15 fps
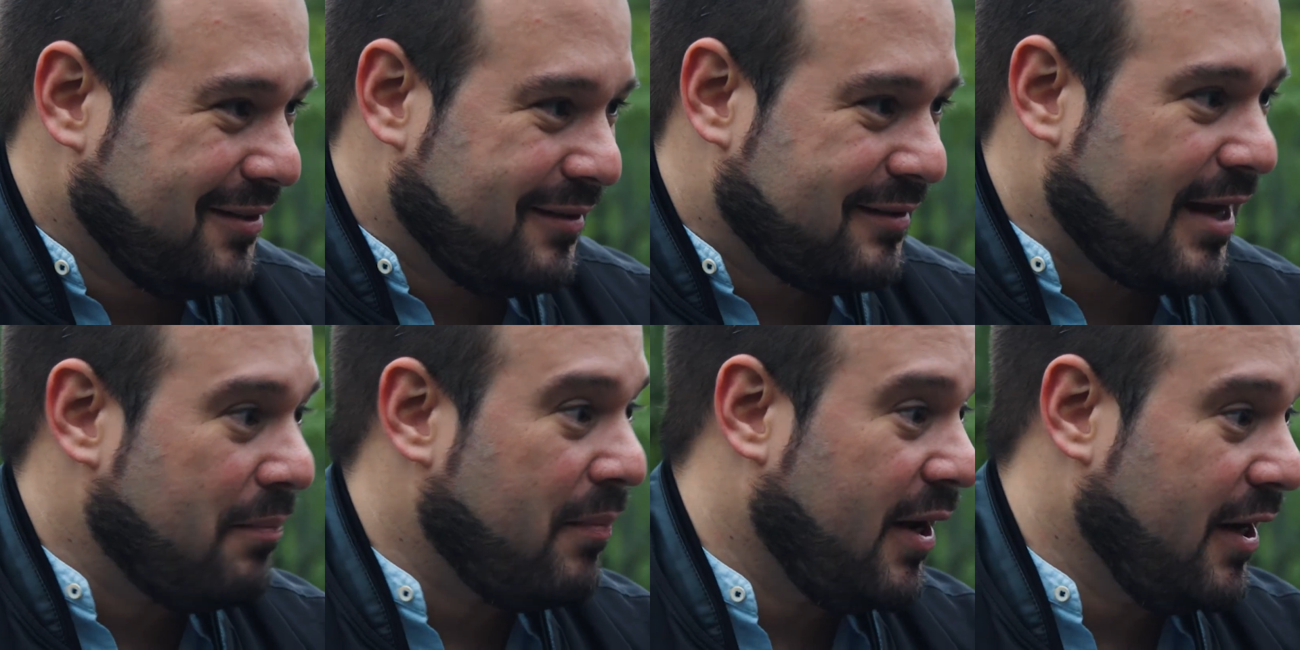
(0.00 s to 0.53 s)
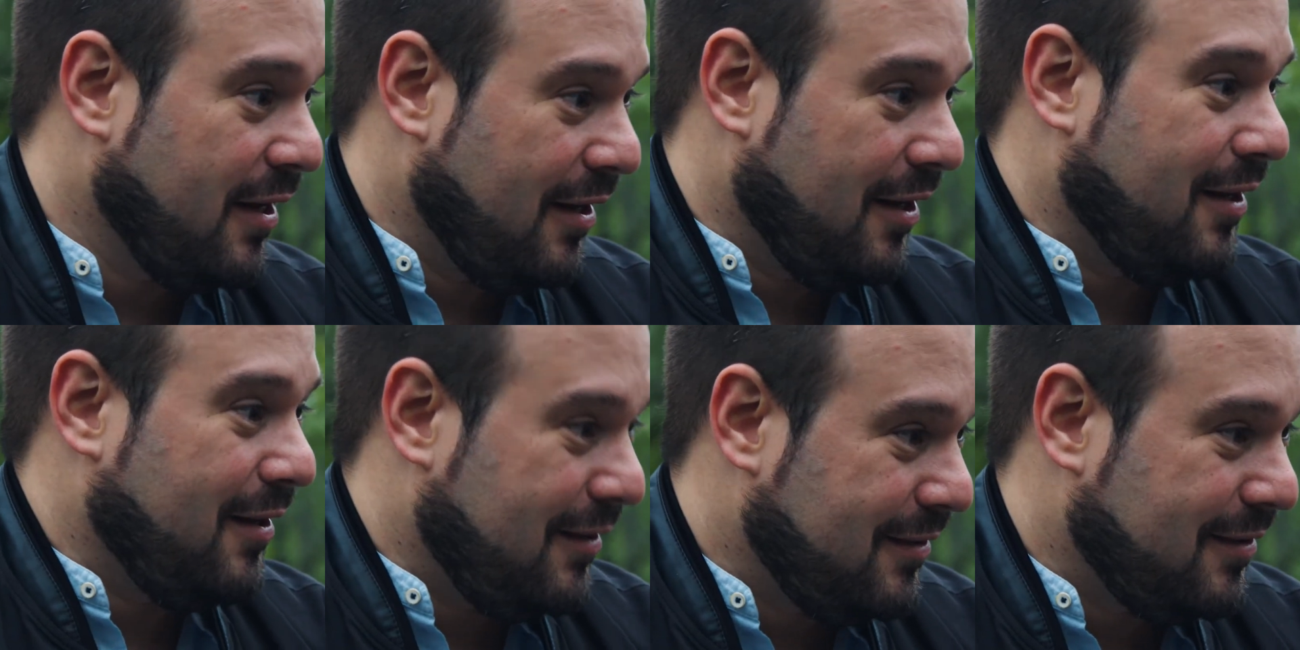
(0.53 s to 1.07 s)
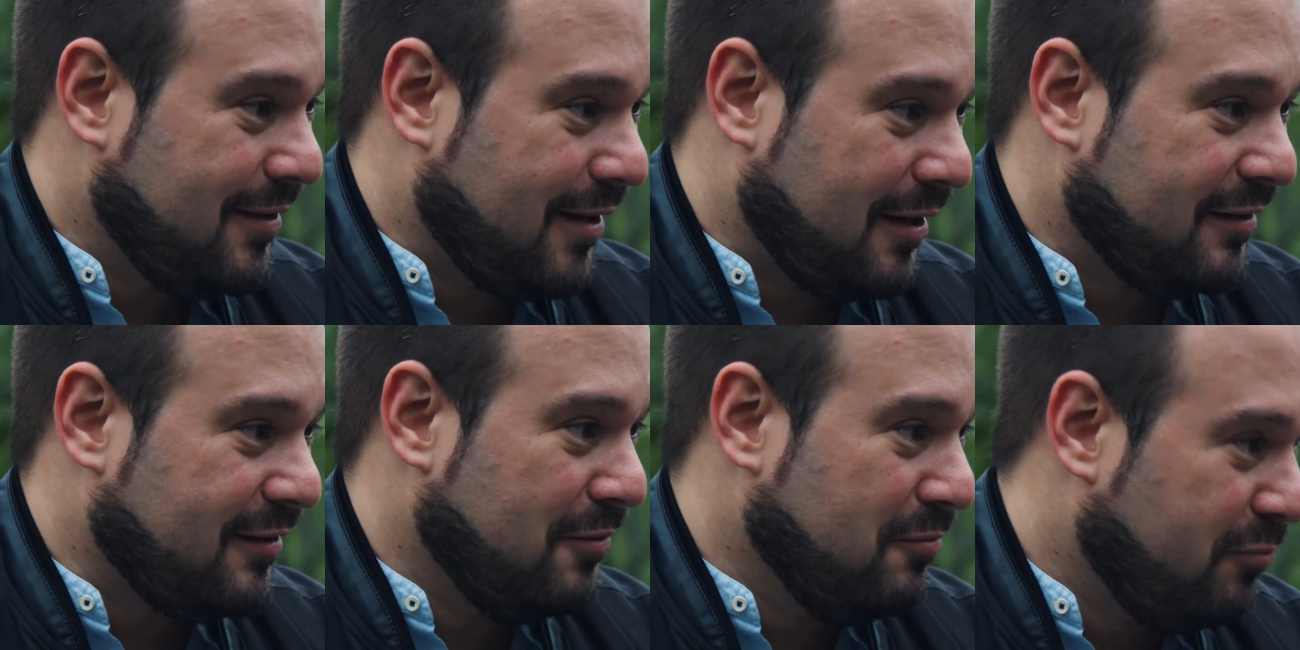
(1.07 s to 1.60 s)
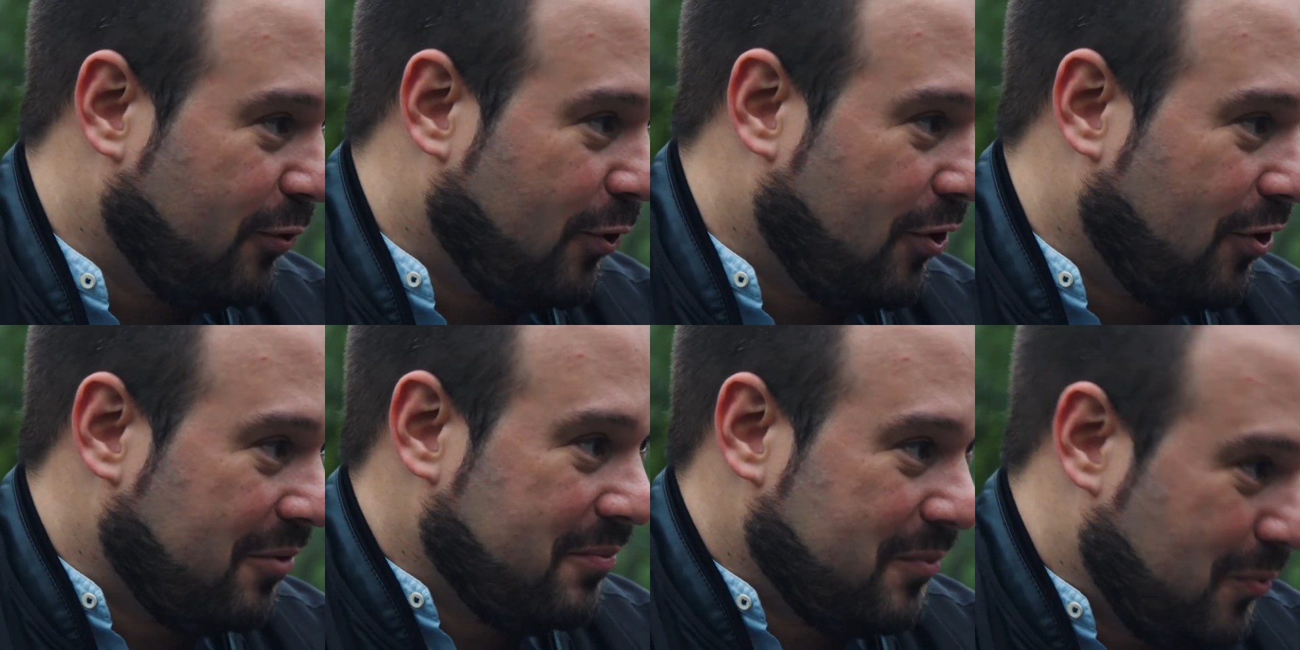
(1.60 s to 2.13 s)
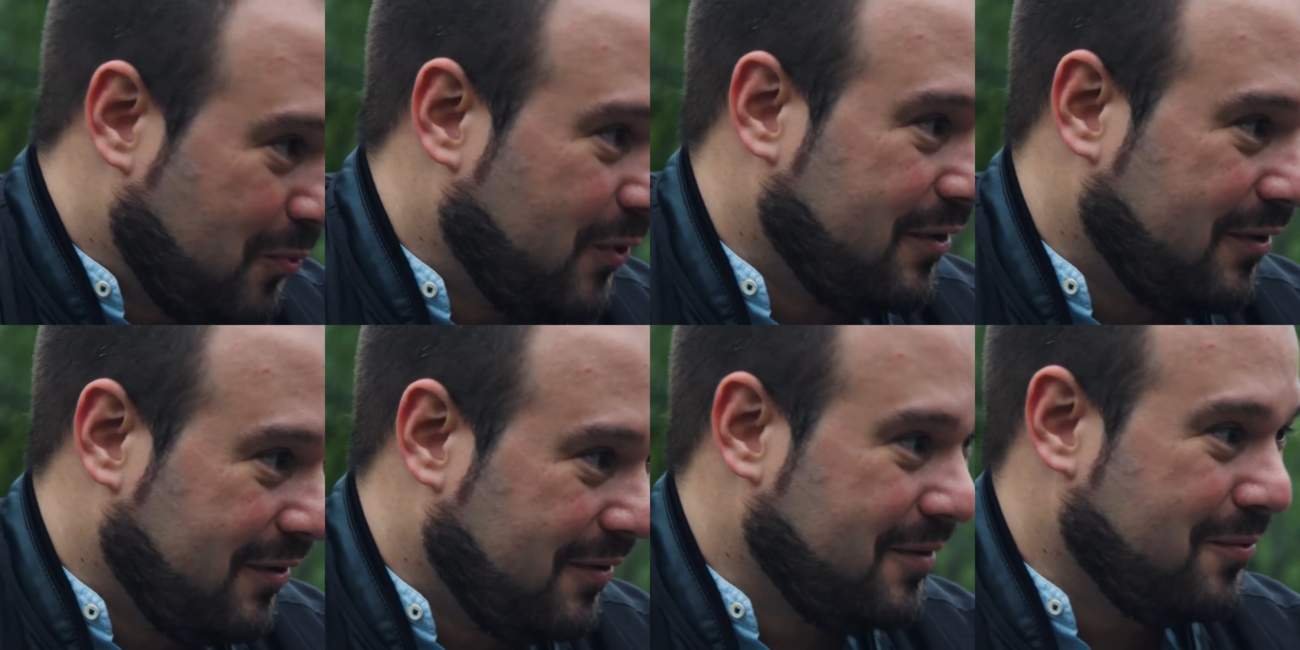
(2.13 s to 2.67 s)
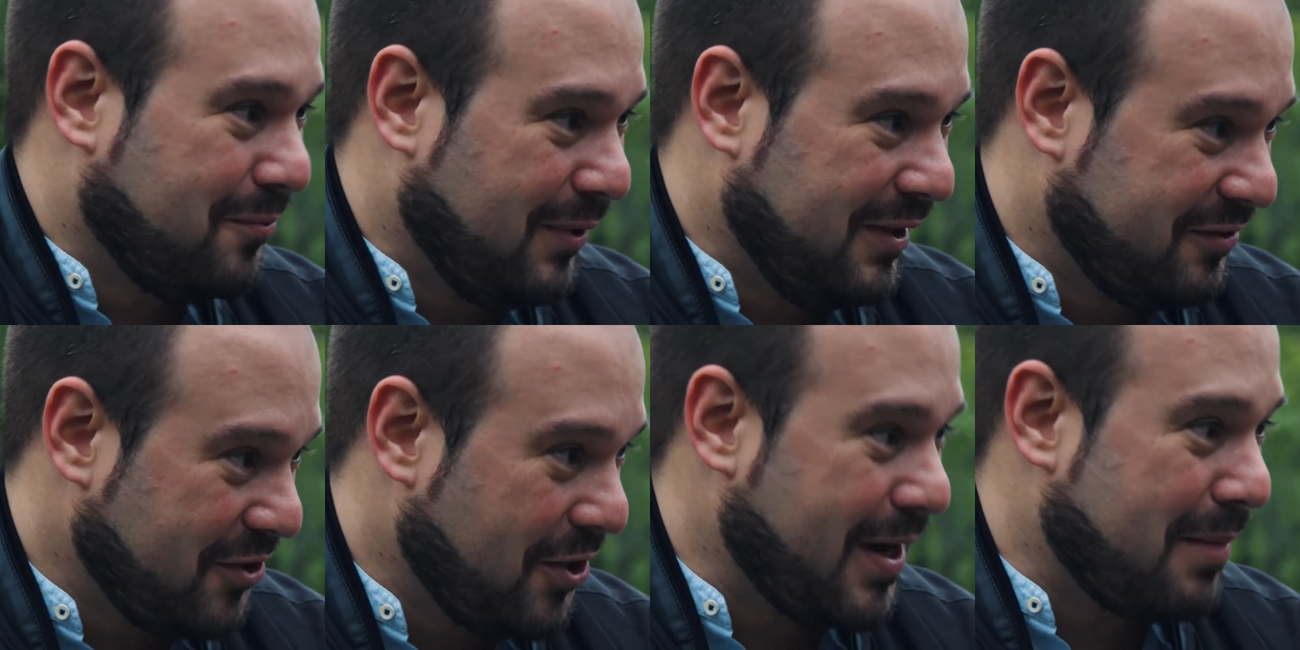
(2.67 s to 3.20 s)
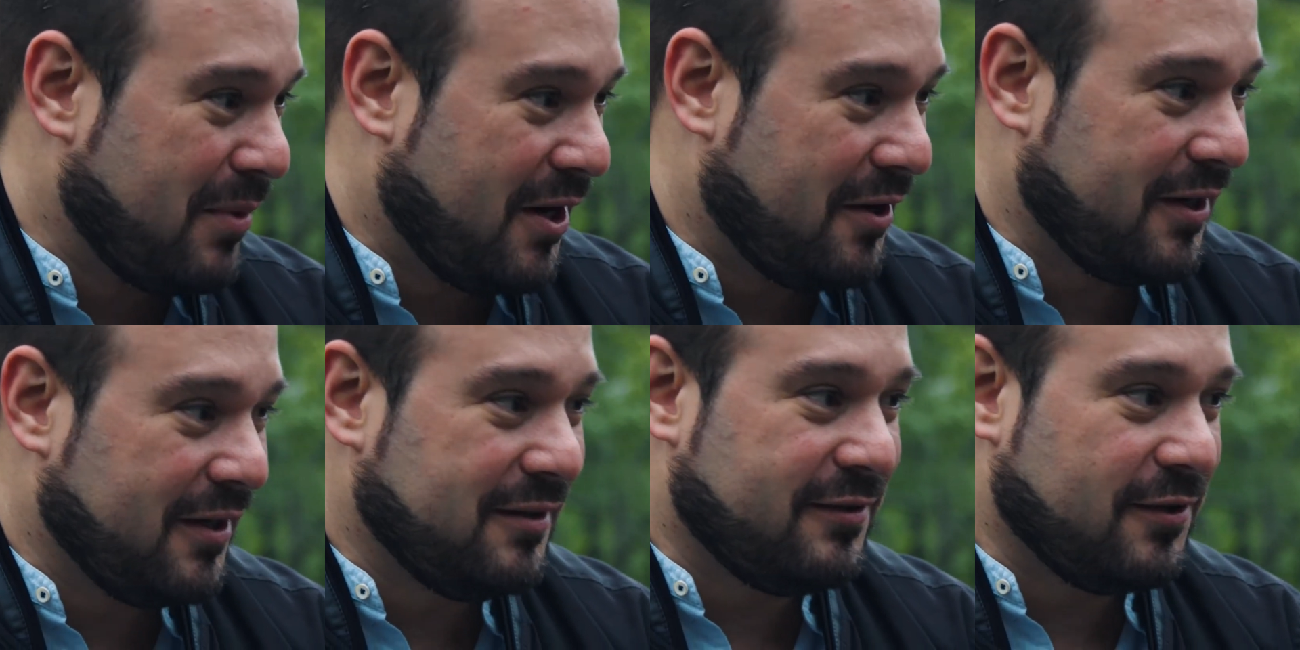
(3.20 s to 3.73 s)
somebody that is informed will talk about it.